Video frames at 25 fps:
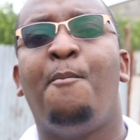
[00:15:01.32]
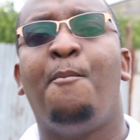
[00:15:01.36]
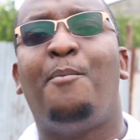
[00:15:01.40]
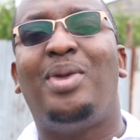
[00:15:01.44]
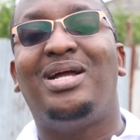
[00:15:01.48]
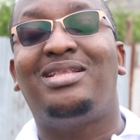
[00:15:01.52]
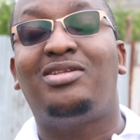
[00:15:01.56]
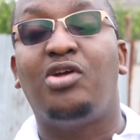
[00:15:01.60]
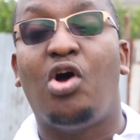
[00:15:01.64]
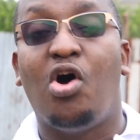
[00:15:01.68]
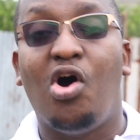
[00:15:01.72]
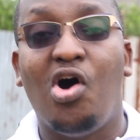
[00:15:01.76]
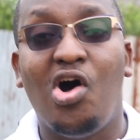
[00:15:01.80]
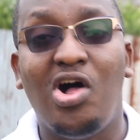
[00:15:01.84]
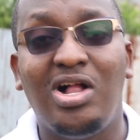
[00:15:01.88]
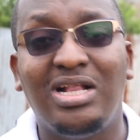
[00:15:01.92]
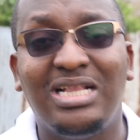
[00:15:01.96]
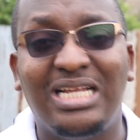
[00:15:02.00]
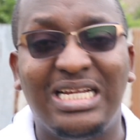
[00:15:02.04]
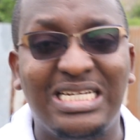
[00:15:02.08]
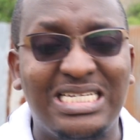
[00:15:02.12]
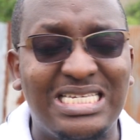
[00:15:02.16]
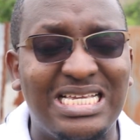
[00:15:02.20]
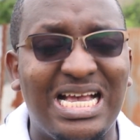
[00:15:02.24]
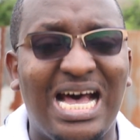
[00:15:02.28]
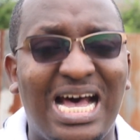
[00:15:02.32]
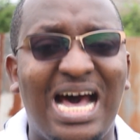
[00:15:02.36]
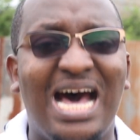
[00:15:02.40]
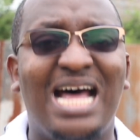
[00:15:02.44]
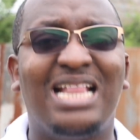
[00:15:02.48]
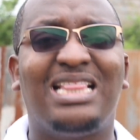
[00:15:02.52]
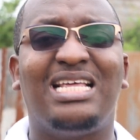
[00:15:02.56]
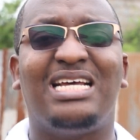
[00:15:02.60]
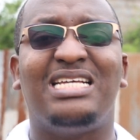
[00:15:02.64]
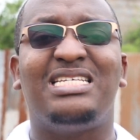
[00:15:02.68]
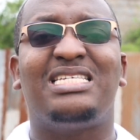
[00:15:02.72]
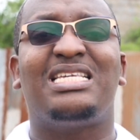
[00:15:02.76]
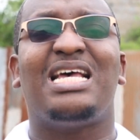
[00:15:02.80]
but all these
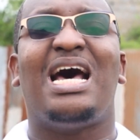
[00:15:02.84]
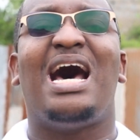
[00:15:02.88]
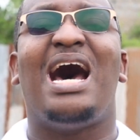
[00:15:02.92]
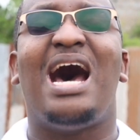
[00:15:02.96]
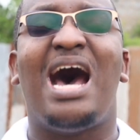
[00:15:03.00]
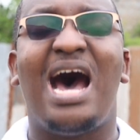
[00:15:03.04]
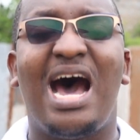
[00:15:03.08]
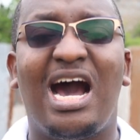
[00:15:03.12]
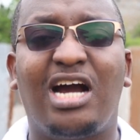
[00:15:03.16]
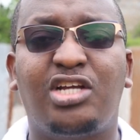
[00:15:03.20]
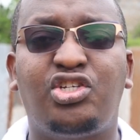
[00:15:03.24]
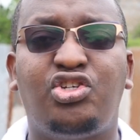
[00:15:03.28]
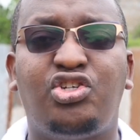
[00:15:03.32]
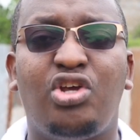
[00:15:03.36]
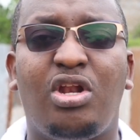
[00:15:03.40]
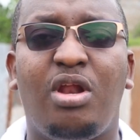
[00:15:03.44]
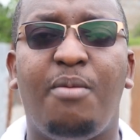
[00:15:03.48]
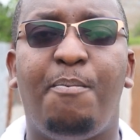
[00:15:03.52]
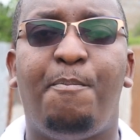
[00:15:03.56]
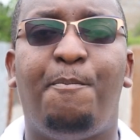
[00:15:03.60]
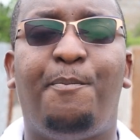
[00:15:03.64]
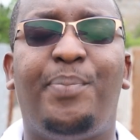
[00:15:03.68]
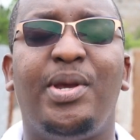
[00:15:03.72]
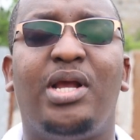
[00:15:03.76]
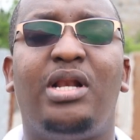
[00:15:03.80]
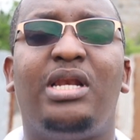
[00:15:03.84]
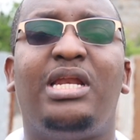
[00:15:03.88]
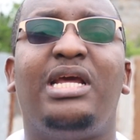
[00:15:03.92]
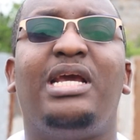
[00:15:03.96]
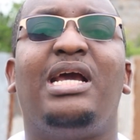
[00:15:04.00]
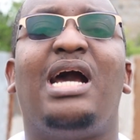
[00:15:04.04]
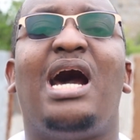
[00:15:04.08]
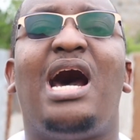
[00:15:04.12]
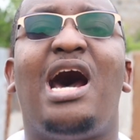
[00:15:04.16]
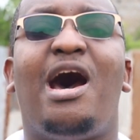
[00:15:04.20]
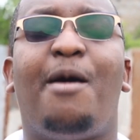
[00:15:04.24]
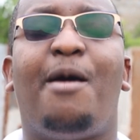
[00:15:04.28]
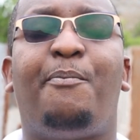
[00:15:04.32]
others are actually building
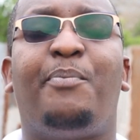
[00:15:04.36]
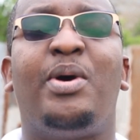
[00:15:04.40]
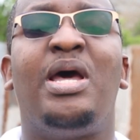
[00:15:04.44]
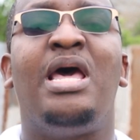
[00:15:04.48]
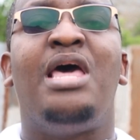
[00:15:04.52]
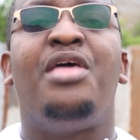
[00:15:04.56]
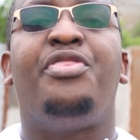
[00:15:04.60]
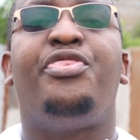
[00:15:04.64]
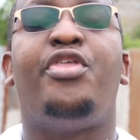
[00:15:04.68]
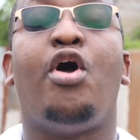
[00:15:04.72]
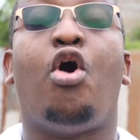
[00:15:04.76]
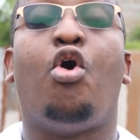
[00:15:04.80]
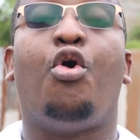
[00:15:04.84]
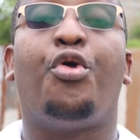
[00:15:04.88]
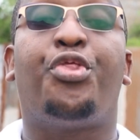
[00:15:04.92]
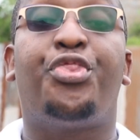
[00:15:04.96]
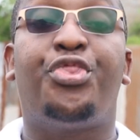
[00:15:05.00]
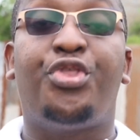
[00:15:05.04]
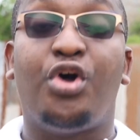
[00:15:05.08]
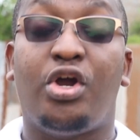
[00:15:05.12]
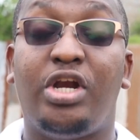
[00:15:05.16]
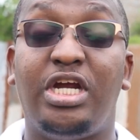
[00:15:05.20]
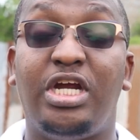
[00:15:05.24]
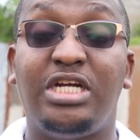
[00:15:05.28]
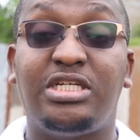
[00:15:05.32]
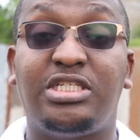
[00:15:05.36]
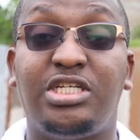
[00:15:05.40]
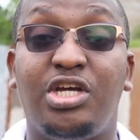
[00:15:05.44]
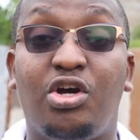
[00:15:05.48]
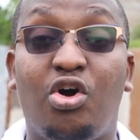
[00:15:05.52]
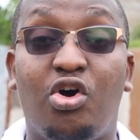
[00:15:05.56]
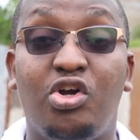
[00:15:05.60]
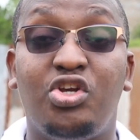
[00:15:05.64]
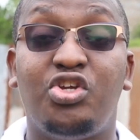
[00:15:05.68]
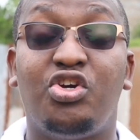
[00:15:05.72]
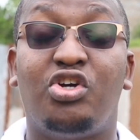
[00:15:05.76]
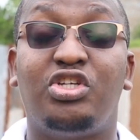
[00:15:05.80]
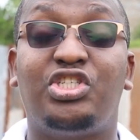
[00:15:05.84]
up the authority
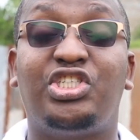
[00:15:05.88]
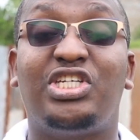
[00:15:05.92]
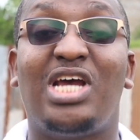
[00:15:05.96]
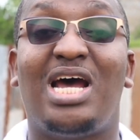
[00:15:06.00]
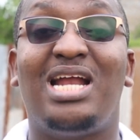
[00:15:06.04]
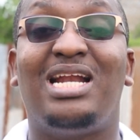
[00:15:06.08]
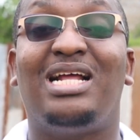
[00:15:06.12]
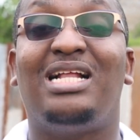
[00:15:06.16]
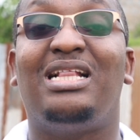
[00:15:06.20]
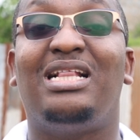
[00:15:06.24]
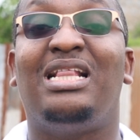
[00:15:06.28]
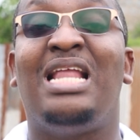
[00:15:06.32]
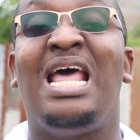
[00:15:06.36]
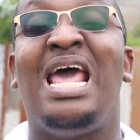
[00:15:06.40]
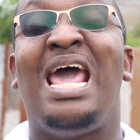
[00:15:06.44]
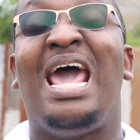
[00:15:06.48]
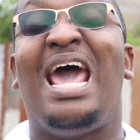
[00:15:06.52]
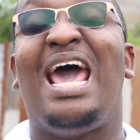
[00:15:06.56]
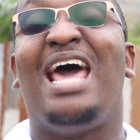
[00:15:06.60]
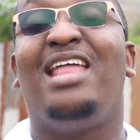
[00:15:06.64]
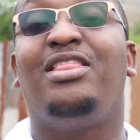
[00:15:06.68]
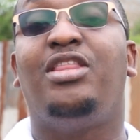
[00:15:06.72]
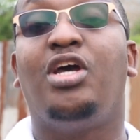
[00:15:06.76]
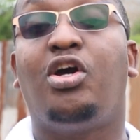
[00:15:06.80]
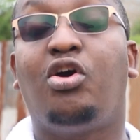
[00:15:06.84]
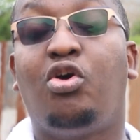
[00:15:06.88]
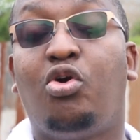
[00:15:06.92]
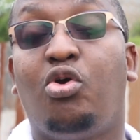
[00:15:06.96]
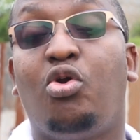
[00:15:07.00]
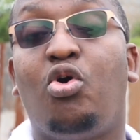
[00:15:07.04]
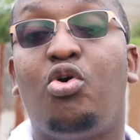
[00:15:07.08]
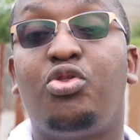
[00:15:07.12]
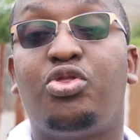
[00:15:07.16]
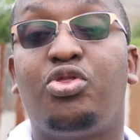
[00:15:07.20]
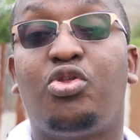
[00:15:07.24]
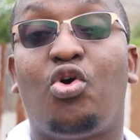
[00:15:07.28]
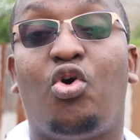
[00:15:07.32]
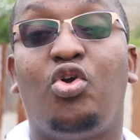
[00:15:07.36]
on your channel, and the
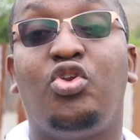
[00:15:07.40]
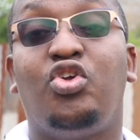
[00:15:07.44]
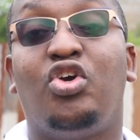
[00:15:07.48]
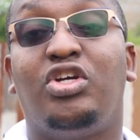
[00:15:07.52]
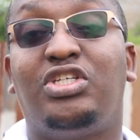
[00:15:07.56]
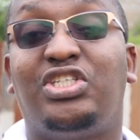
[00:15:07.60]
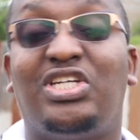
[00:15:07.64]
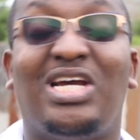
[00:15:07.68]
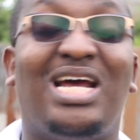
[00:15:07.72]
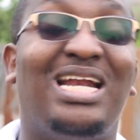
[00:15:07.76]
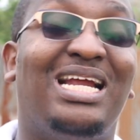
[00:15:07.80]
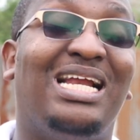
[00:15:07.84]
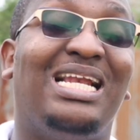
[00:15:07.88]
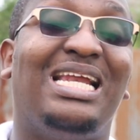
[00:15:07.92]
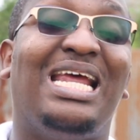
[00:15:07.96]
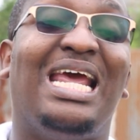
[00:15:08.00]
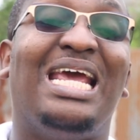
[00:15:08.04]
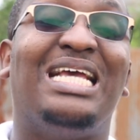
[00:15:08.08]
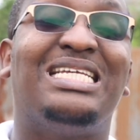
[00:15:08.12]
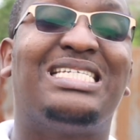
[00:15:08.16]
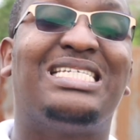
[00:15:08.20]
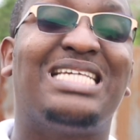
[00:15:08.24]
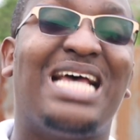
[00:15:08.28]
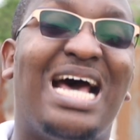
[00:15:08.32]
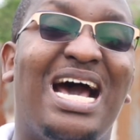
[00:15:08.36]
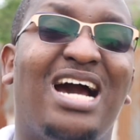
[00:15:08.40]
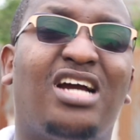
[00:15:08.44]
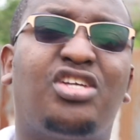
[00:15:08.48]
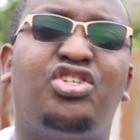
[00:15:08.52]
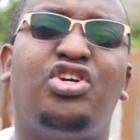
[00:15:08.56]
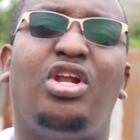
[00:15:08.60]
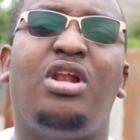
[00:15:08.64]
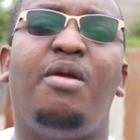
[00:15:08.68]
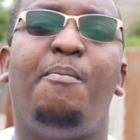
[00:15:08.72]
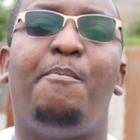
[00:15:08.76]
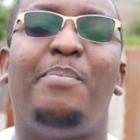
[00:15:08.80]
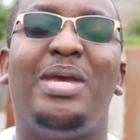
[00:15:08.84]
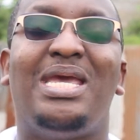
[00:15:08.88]
growth on your channel is
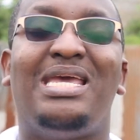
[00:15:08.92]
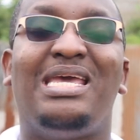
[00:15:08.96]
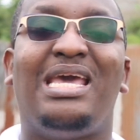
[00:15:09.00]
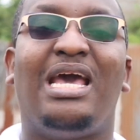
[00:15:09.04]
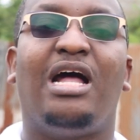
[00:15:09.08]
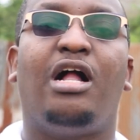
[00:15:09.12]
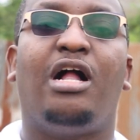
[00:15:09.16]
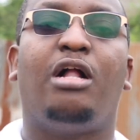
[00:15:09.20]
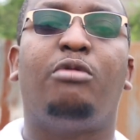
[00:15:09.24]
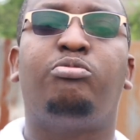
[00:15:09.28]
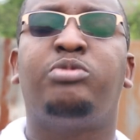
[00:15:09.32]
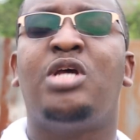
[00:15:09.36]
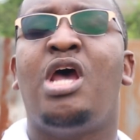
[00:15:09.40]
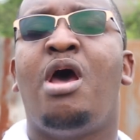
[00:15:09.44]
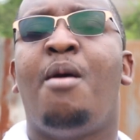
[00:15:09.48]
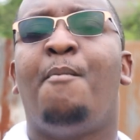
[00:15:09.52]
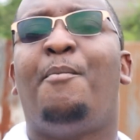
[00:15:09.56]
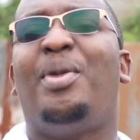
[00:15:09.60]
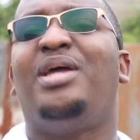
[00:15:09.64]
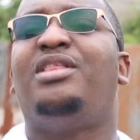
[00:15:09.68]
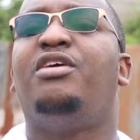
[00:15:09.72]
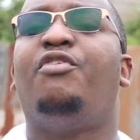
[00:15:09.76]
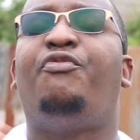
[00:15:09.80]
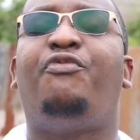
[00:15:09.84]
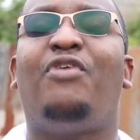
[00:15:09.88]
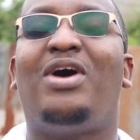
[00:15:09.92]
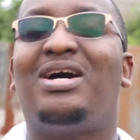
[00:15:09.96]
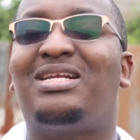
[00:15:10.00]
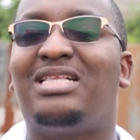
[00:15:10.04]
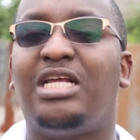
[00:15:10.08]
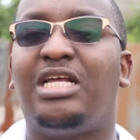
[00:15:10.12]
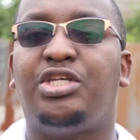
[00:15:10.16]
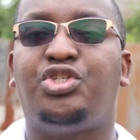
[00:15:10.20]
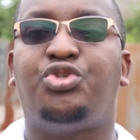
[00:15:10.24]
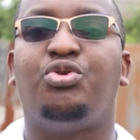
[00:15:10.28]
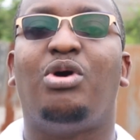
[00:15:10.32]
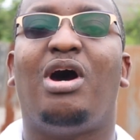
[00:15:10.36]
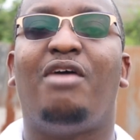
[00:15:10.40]
actually being helped by the fact
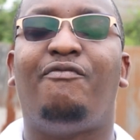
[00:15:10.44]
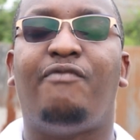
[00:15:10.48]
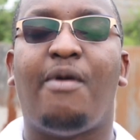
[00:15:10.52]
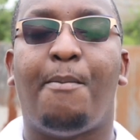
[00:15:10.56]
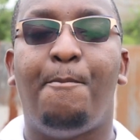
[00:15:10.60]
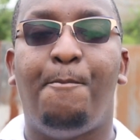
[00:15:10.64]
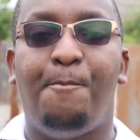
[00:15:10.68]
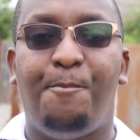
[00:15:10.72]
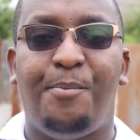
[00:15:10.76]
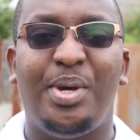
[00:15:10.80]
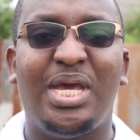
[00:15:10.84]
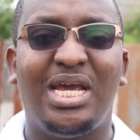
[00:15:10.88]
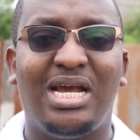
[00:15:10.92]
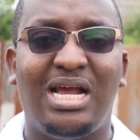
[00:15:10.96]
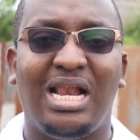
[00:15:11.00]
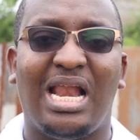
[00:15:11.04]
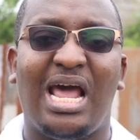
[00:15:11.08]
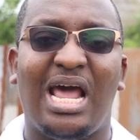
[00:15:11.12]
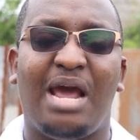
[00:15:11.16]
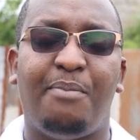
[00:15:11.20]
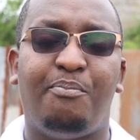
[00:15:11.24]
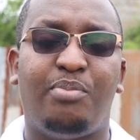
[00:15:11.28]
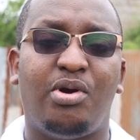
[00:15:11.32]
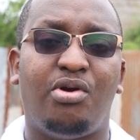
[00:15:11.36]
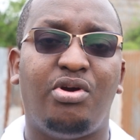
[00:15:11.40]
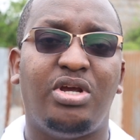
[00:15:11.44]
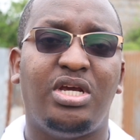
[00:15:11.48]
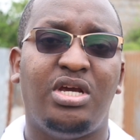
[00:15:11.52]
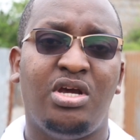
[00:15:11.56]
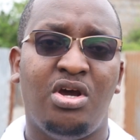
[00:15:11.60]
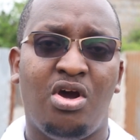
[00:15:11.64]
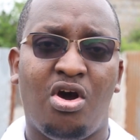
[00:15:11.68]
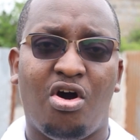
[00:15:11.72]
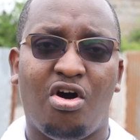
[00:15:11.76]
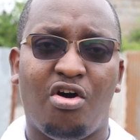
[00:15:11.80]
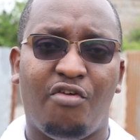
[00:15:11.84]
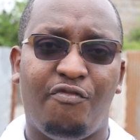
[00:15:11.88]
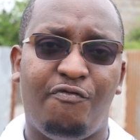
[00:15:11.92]
that you have a big library
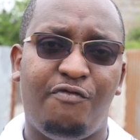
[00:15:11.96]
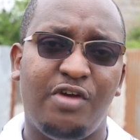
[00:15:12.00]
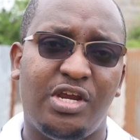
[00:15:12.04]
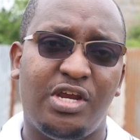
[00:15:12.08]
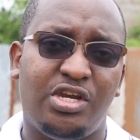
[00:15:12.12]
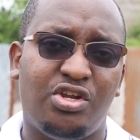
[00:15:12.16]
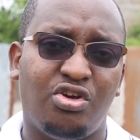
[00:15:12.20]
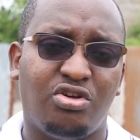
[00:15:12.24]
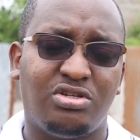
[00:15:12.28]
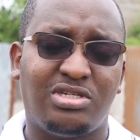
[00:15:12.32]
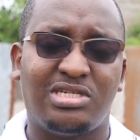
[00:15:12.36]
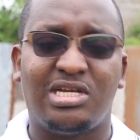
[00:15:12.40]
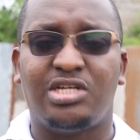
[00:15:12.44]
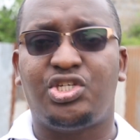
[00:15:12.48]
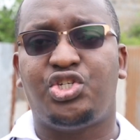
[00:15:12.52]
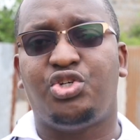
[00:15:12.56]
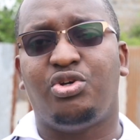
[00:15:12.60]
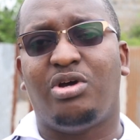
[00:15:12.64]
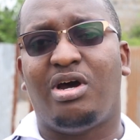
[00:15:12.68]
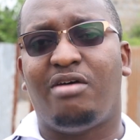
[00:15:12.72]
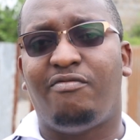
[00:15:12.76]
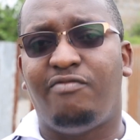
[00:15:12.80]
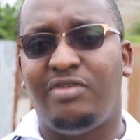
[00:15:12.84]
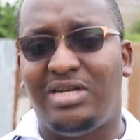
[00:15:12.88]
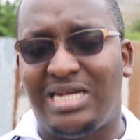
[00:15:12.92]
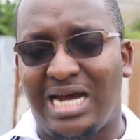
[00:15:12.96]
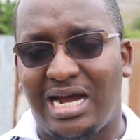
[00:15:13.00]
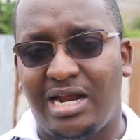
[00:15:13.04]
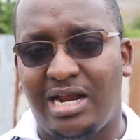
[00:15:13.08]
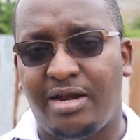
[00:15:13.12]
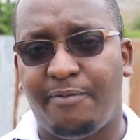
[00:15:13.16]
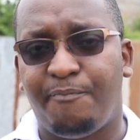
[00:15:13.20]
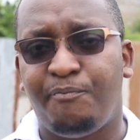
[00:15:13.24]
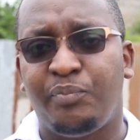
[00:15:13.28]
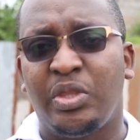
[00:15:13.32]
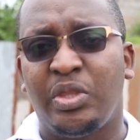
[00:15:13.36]
of videos that you have done.